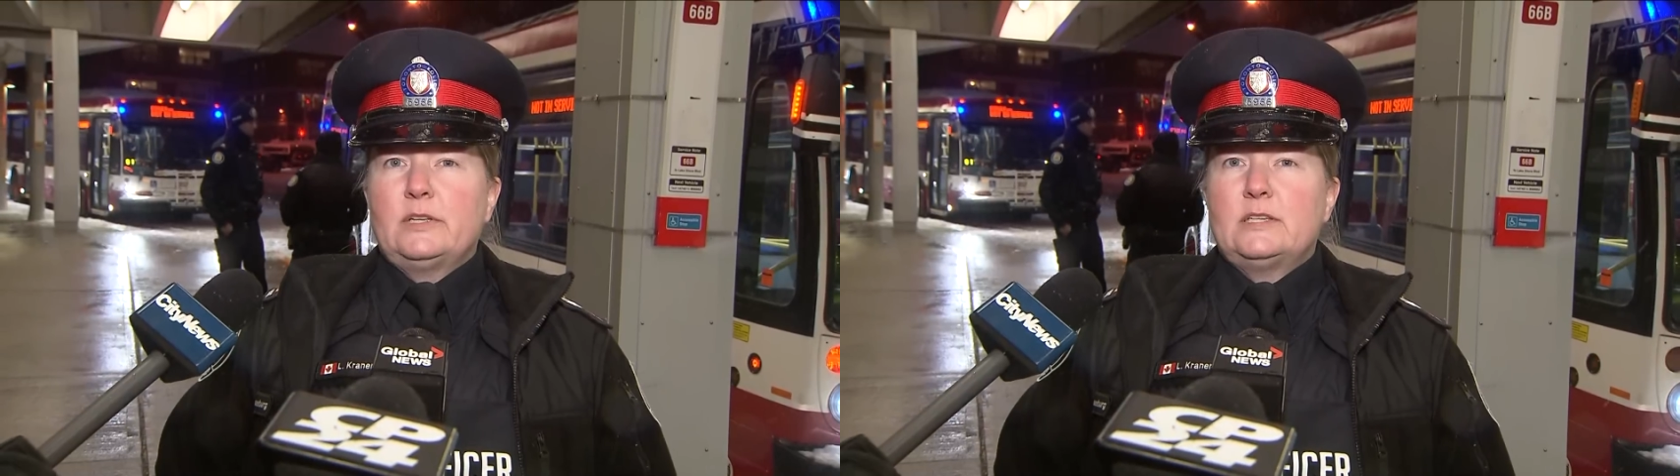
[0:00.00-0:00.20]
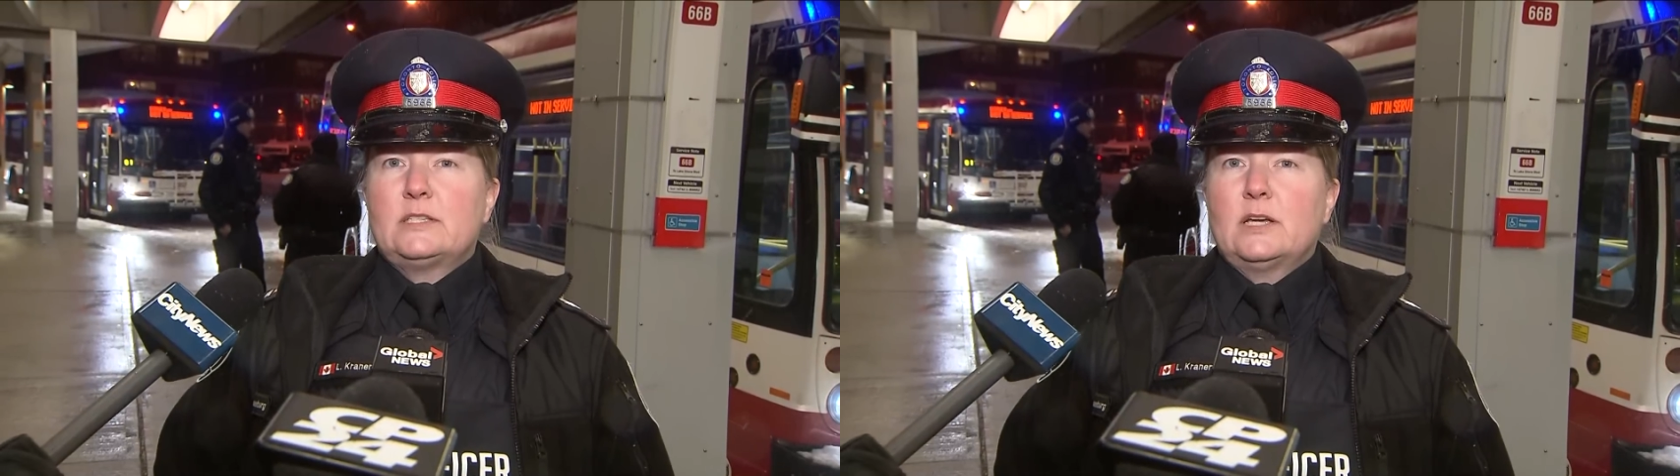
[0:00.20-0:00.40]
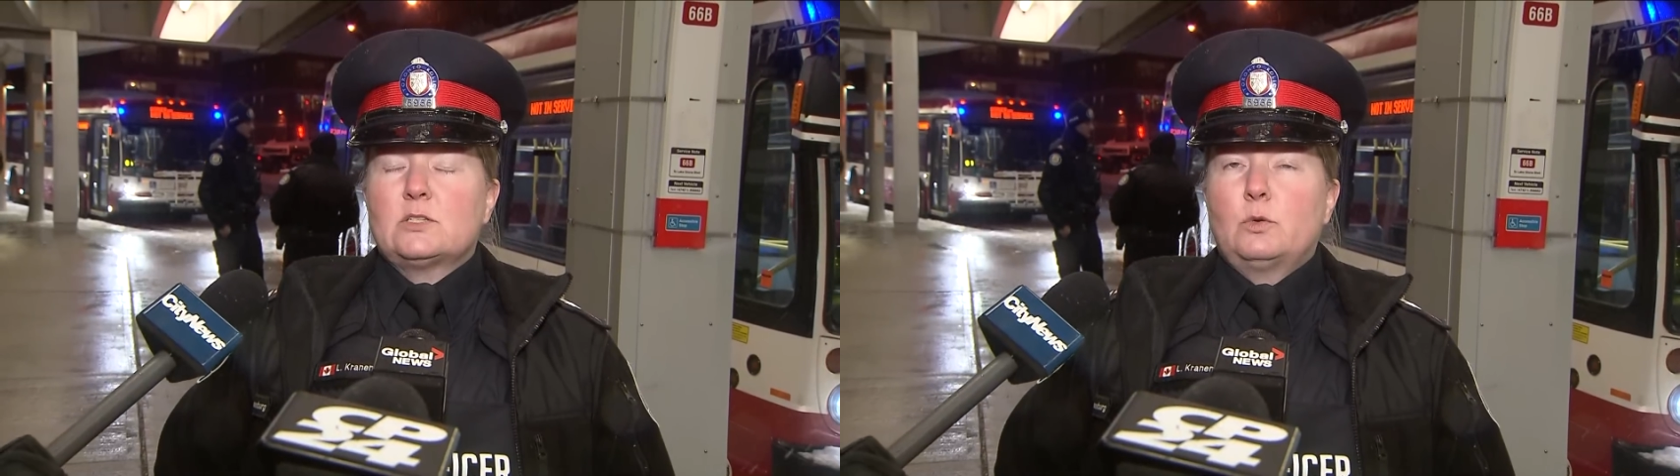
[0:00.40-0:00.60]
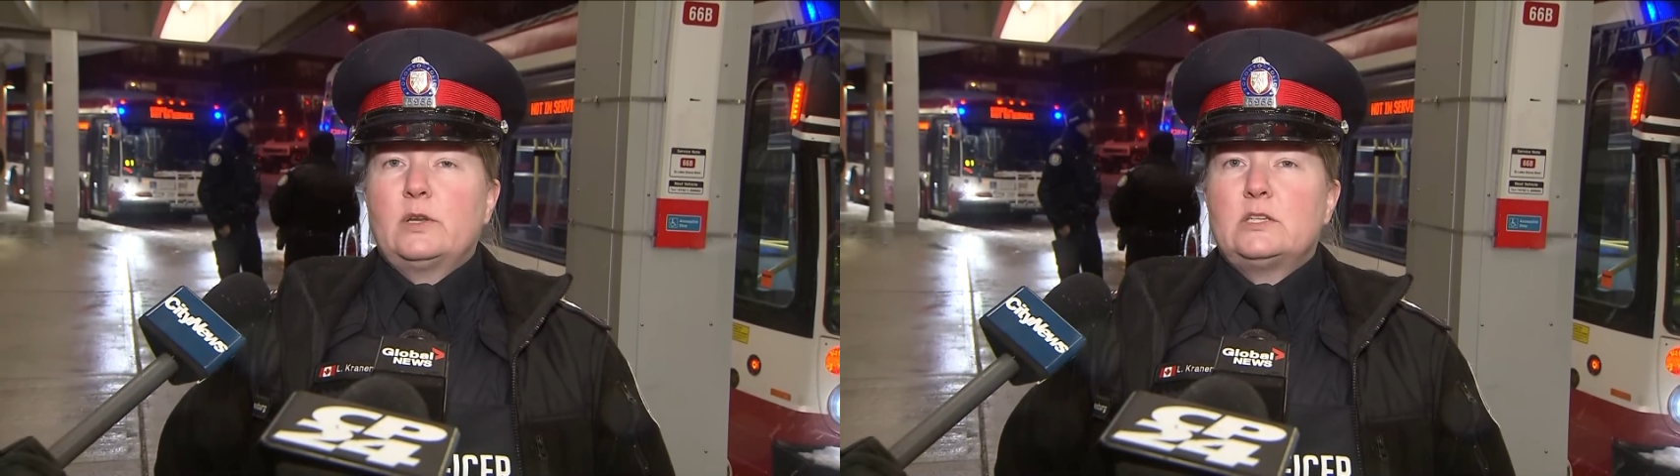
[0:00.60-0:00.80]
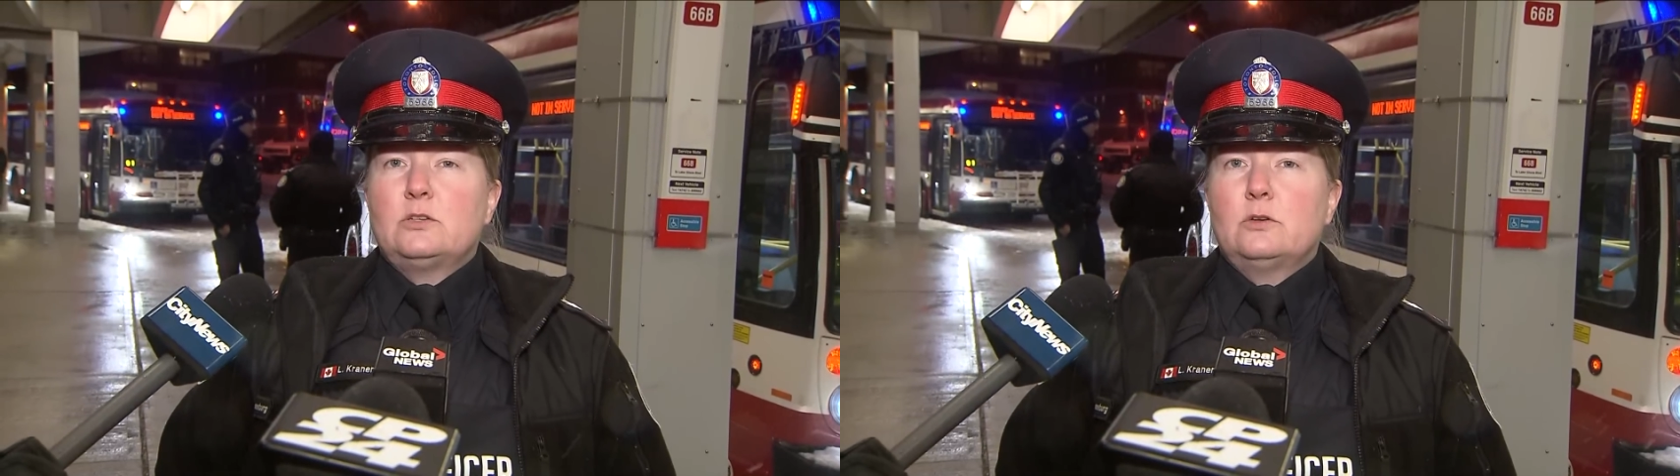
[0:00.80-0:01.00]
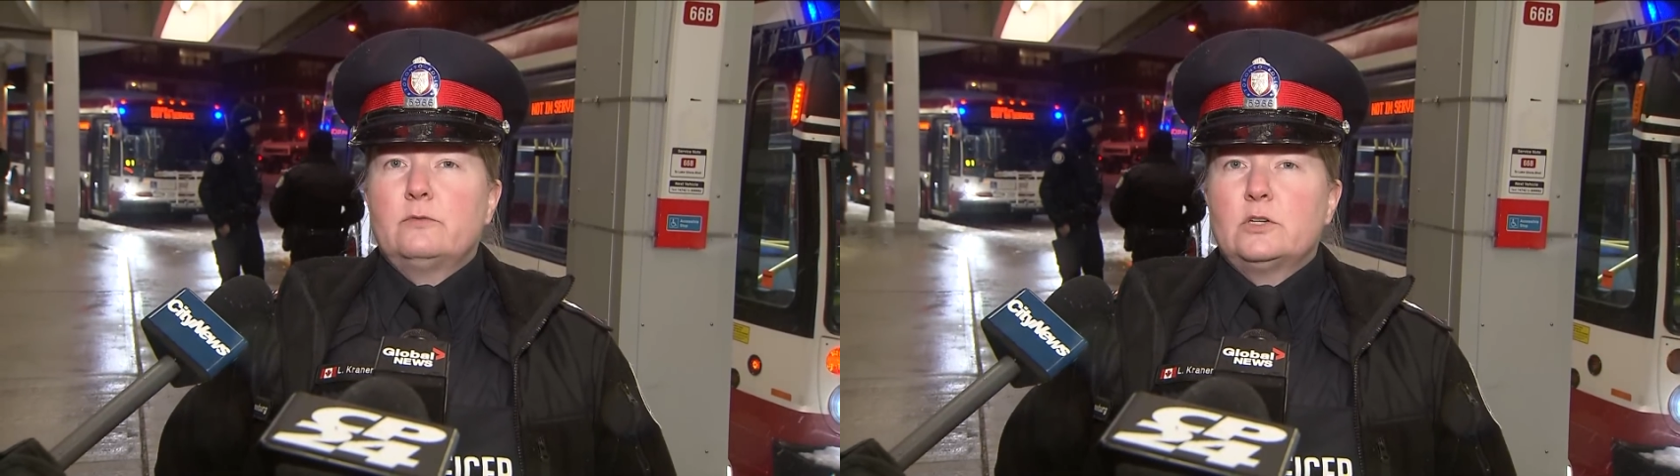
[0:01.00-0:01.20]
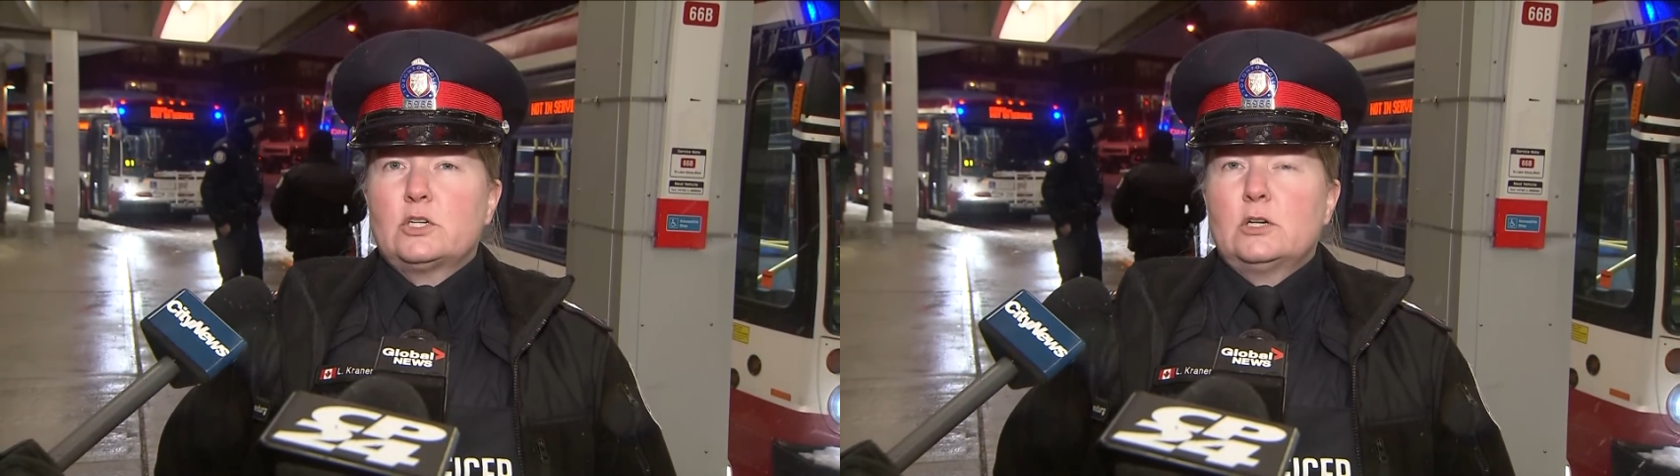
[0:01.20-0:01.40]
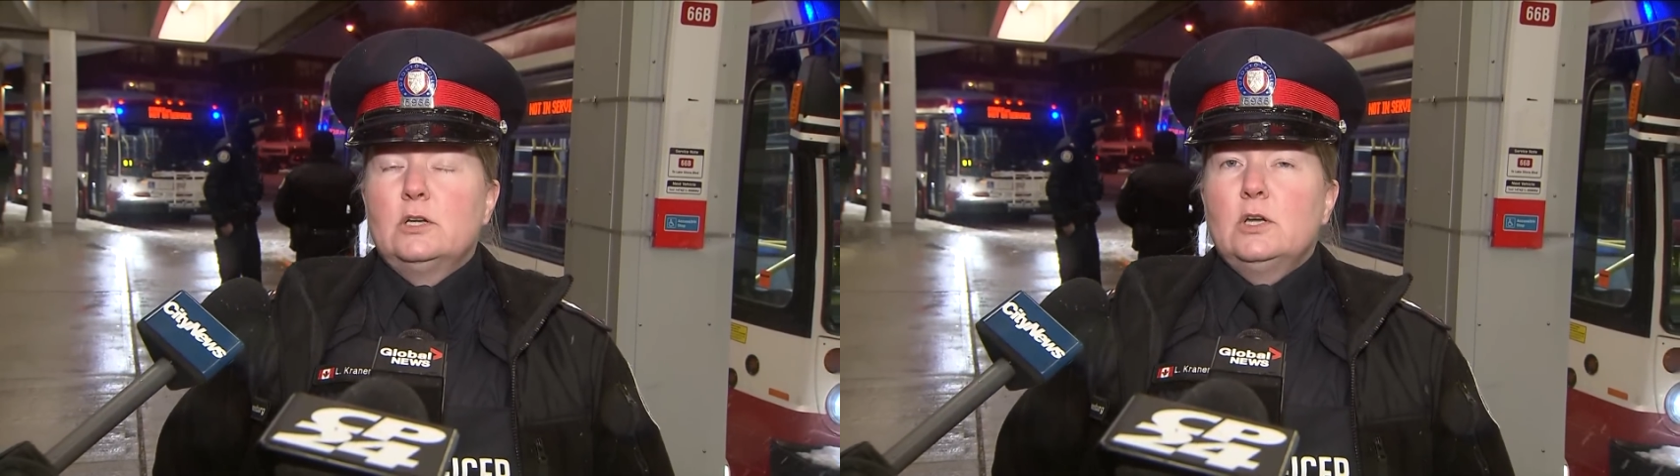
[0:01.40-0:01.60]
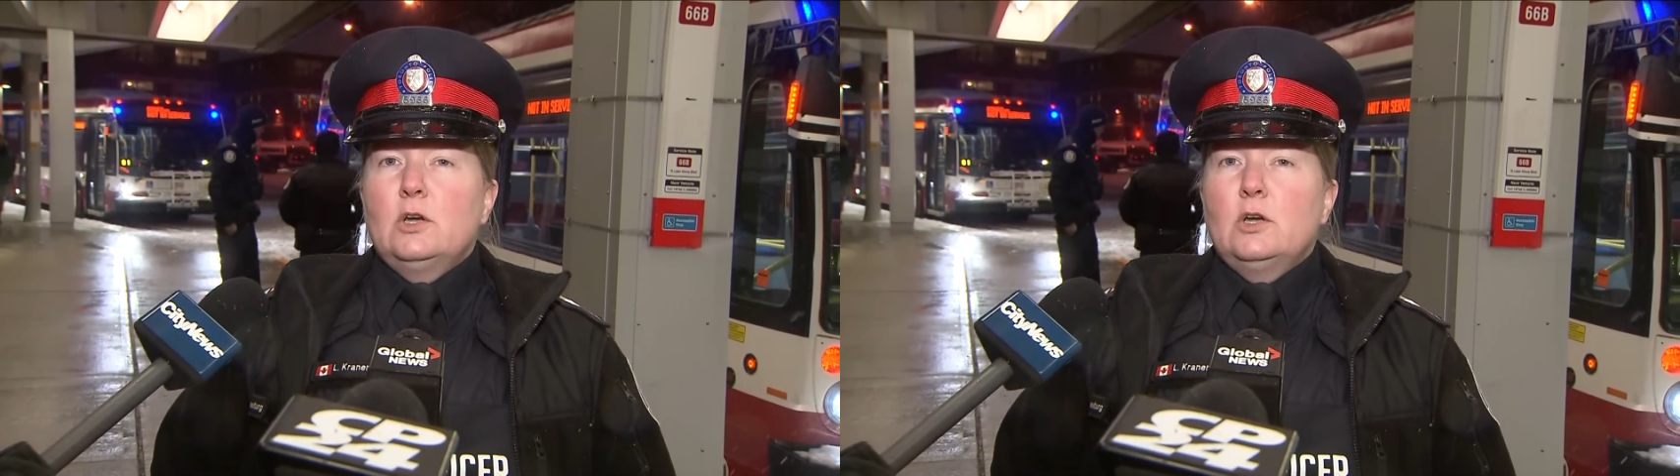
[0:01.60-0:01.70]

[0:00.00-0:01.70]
police at 22 Division